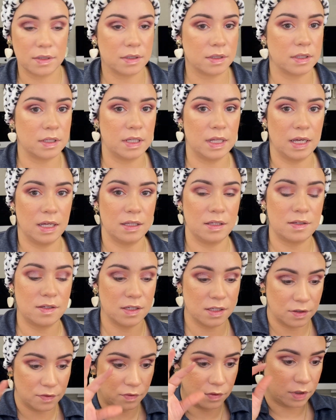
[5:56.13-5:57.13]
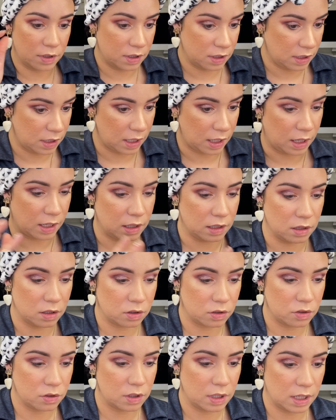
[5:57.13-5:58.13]
that's it for the eye
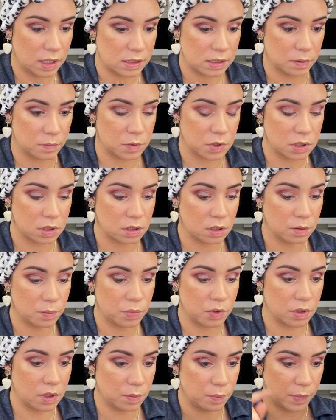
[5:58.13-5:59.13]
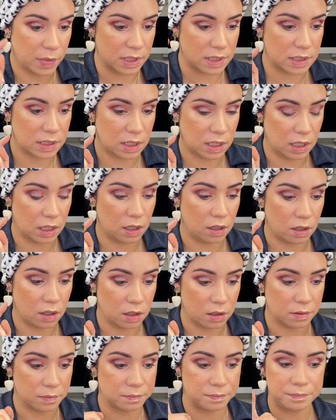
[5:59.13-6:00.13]
look, you guys. I'm just gonna put a
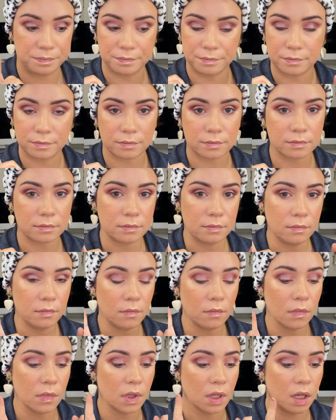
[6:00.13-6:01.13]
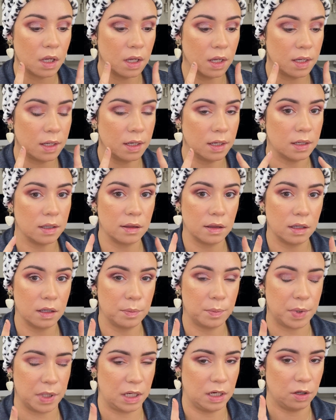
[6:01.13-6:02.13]
mascara and a
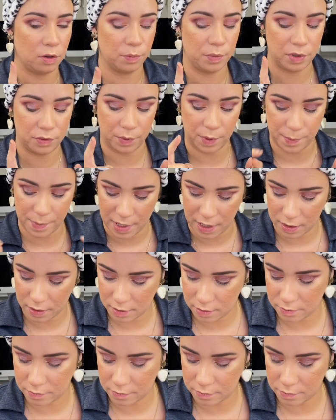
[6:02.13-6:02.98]
lip and I'll be right back.